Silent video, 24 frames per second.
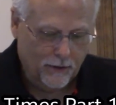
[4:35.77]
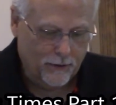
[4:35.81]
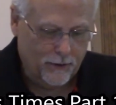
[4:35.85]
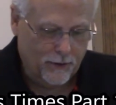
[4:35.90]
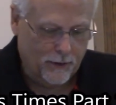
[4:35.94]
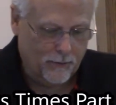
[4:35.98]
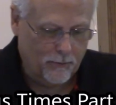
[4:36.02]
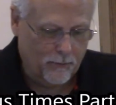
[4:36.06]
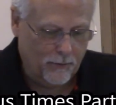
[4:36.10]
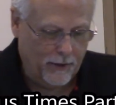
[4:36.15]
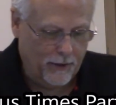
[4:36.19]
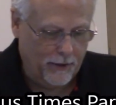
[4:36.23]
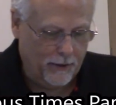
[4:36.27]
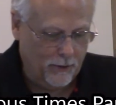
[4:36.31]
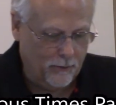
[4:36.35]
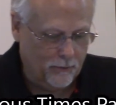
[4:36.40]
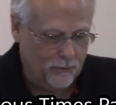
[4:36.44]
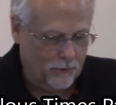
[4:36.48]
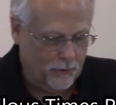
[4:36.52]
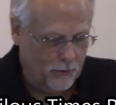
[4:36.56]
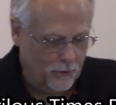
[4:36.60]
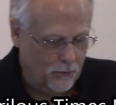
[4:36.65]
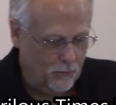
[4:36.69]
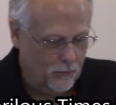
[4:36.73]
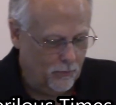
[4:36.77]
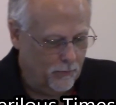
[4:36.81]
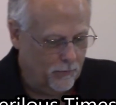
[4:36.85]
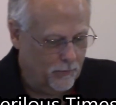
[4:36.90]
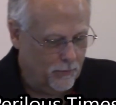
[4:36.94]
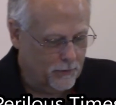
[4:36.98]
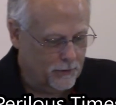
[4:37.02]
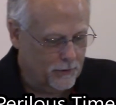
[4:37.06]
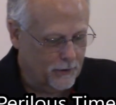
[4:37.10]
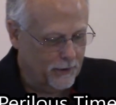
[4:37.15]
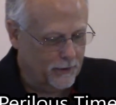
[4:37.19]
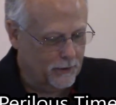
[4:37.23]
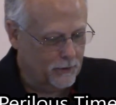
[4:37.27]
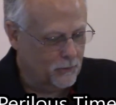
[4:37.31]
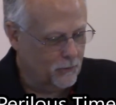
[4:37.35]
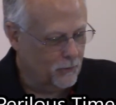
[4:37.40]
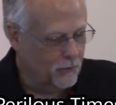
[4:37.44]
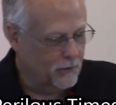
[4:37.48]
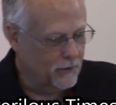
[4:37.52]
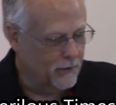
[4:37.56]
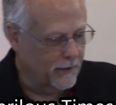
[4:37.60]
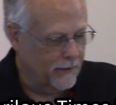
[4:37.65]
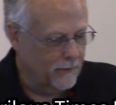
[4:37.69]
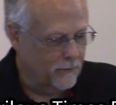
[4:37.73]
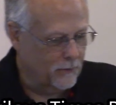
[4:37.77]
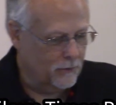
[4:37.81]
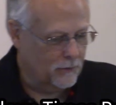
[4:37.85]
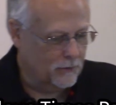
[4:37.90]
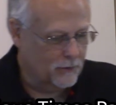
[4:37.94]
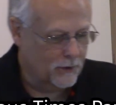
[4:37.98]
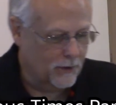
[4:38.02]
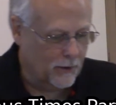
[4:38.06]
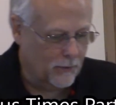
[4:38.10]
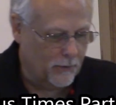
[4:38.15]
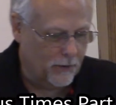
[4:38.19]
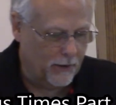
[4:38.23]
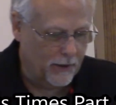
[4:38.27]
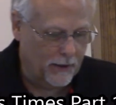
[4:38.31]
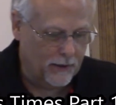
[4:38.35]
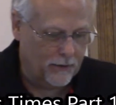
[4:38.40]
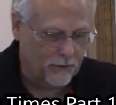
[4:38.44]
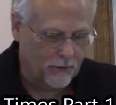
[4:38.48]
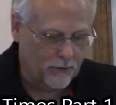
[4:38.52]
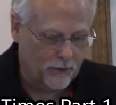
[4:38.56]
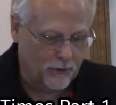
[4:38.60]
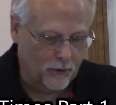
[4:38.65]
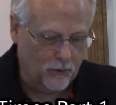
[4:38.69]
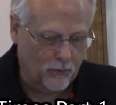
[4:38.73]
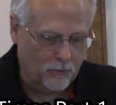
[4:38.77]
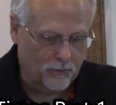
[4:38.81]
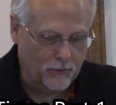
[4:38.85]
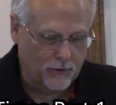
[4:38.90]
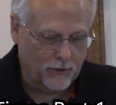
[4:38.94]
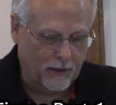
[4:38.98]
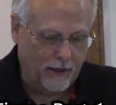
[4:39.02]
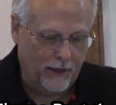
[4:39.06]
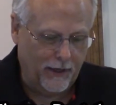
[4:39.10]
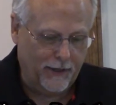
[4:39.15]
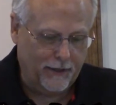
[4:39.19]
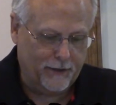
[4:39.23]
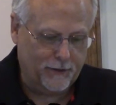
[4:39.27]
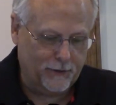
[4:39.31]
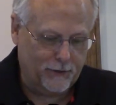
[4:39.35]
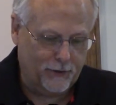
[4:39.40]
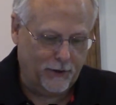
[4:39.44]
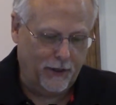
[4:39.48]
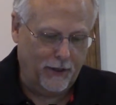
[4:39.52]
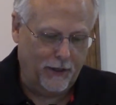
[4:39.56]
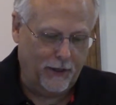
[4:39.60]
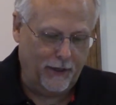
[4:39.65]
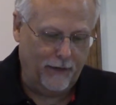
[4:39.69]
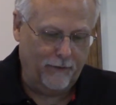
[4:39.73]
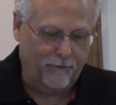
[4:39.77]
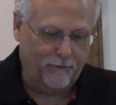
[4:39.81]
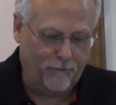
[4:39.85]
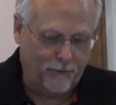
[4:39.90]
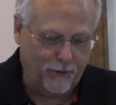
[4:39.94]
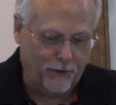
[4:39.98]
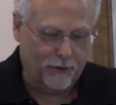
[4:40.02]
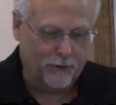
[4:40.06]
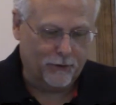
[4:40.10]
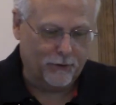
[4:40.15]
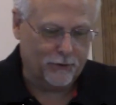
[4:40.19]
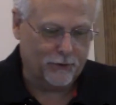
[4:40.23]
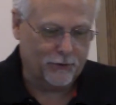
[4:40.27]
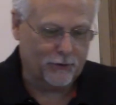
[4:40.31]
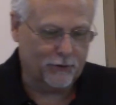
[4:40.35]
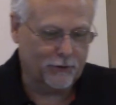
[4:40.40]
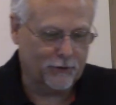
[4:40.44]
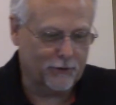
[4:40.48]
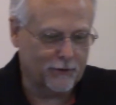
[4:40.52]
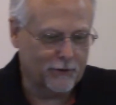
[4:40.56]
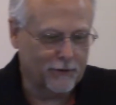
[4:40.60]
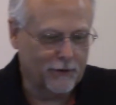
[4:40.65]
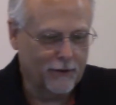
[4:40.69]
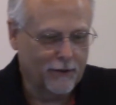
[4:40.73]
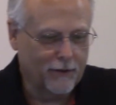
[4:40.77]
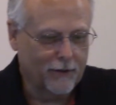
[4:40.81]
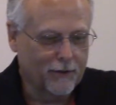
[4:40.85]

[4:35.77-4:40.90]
There met him two possessed with devils coming out of the tombs. Exceeding fierce.